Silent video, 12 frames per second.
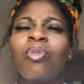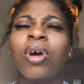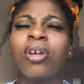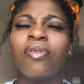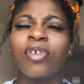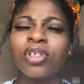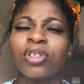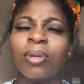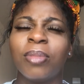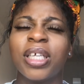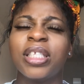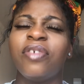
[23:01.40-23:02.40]
one of us,
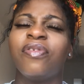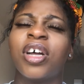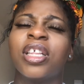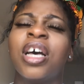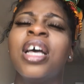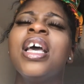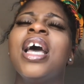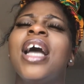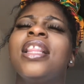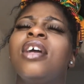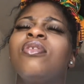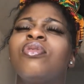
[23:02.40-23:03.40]
almighty Father,
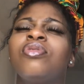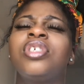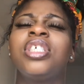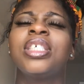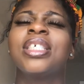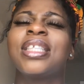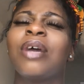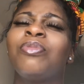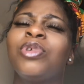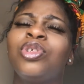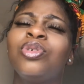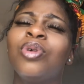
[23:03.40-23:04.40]
and that, Lord Jesus, that
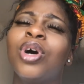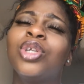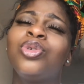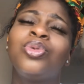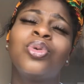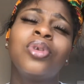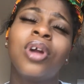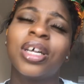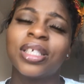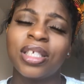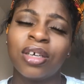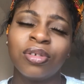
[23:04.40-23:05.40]
we do not adorn
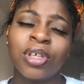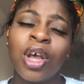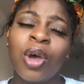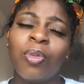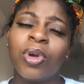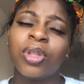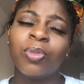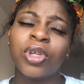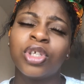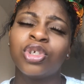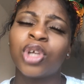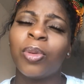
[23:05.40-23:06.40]
ourselves
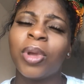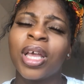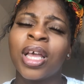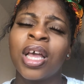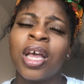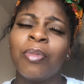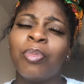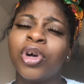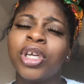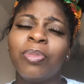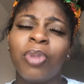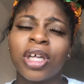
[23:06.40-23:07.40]
with showing
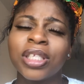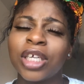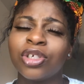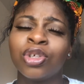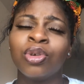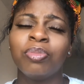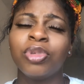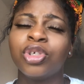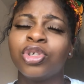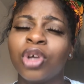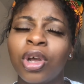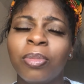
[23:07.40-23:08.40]
body parts that should not be
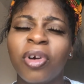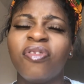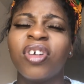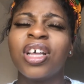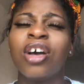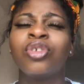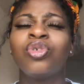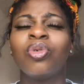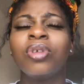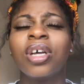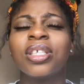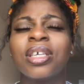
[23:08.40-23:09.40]
shown, but, Father,
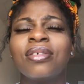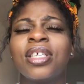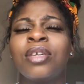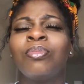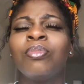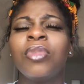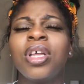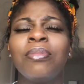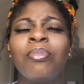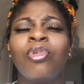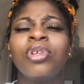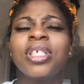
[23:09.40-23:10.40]
adorn ourselves
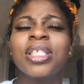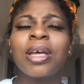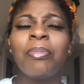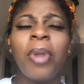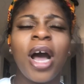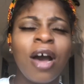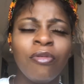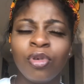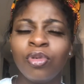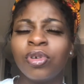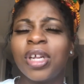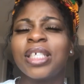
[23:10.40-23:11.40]
in modest apparel,
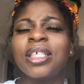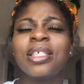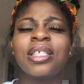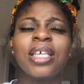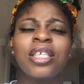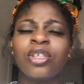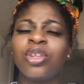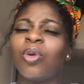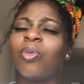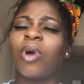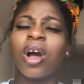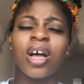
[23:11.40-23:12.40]
Lord, as it says in
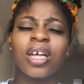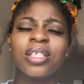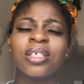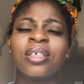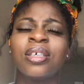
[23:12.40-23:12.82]
your word.